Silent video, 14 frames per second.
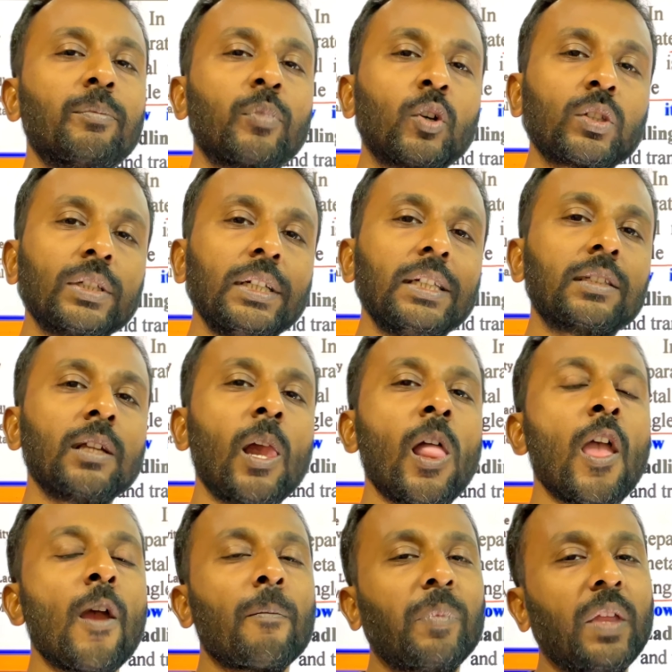process,
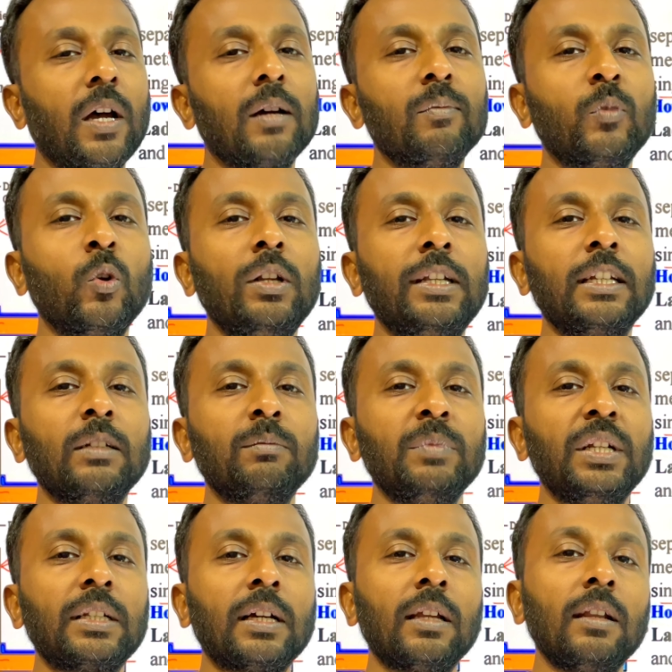the molten
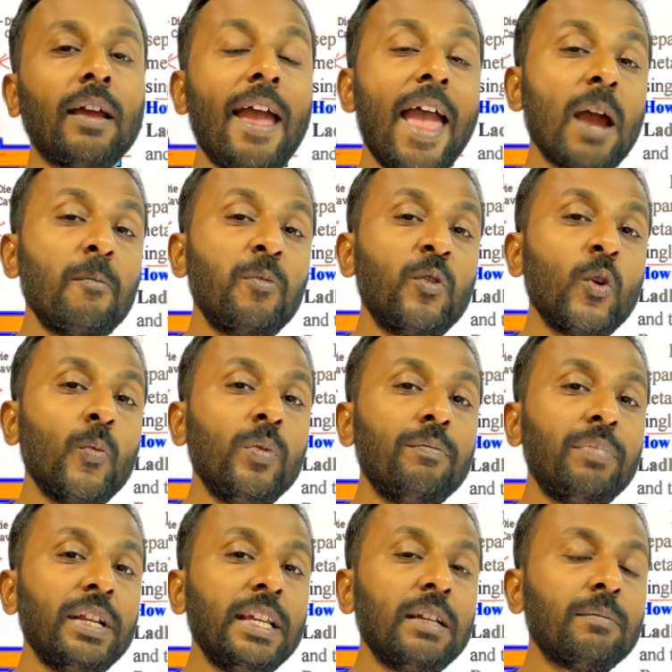metal have to be
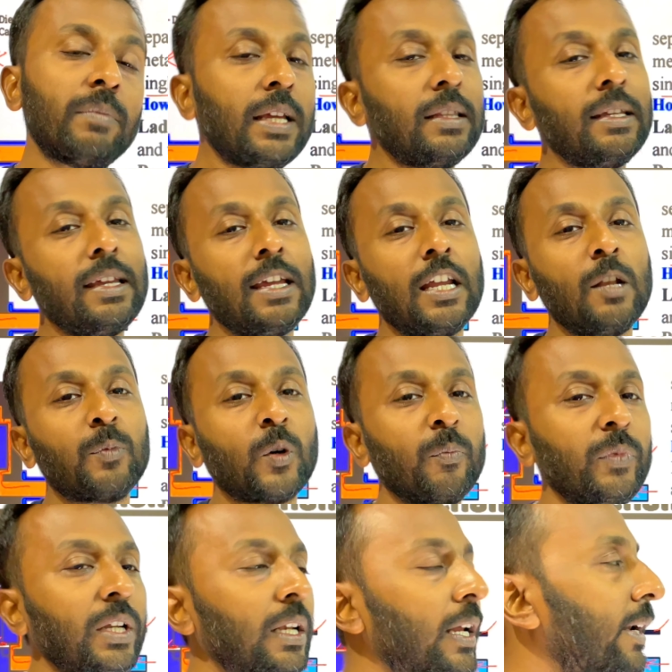bring by the help of
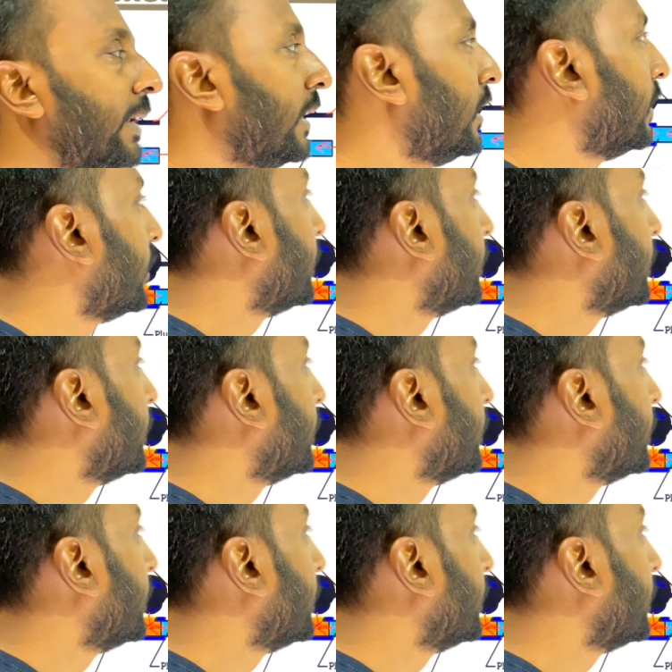the ladle.